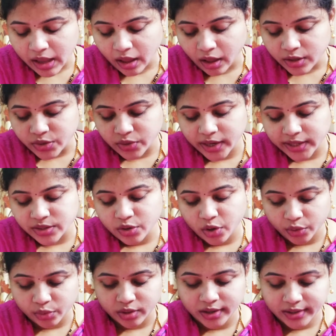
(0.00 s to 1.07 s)
so let's go
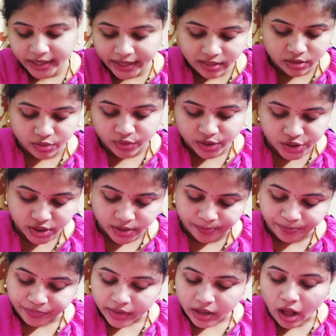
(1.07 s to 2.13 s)
to the 10th question.
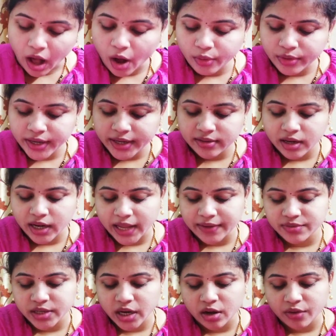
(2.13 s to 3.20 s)
How did the
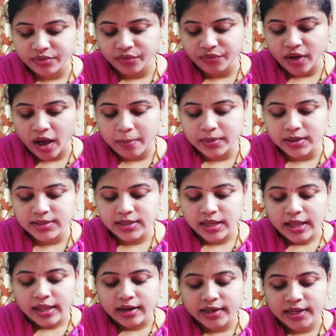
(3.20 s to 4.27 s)
lifestyle of the farmers
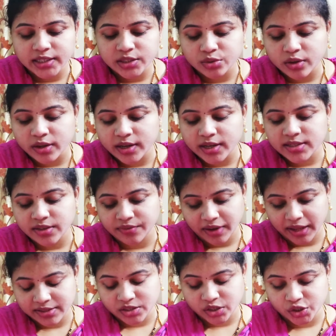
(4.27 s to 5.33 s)
lead to early
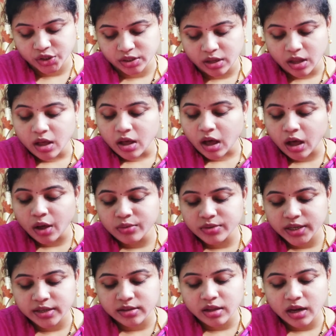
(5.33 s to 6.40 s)
civilization? How
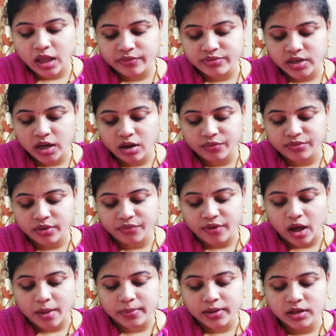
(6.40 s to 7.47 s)
did the lifestyle of the
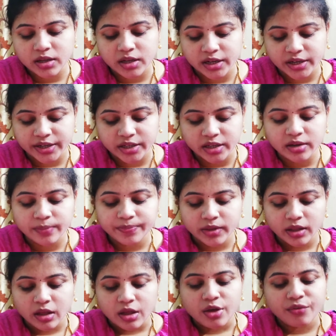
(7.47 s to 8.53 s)
farmer
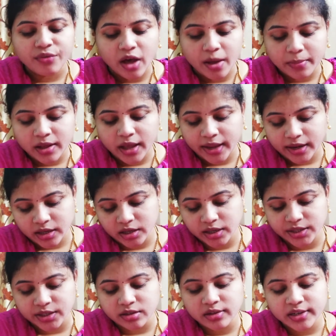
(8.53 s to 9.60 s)
and
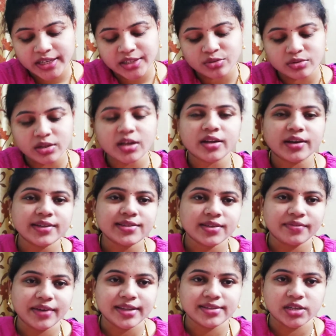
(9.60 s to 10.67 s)
herder lead to the early
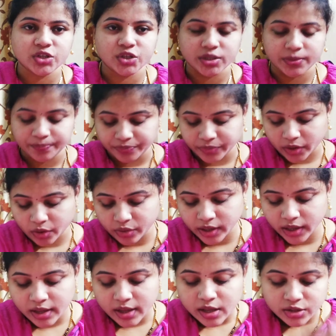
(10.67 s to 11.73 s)
civilization? Okay,
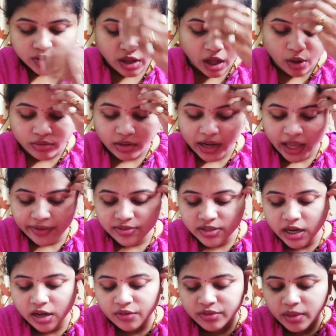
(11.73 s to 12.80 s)
so how the
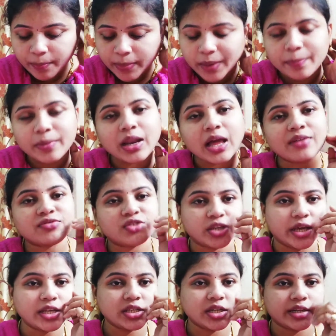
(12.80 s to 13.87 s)
lifestyle of the people have
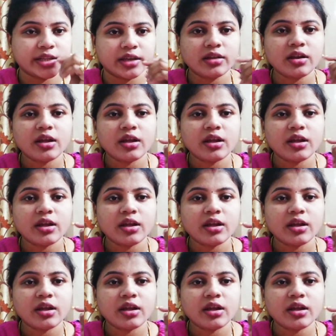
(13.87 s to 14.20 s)
changed here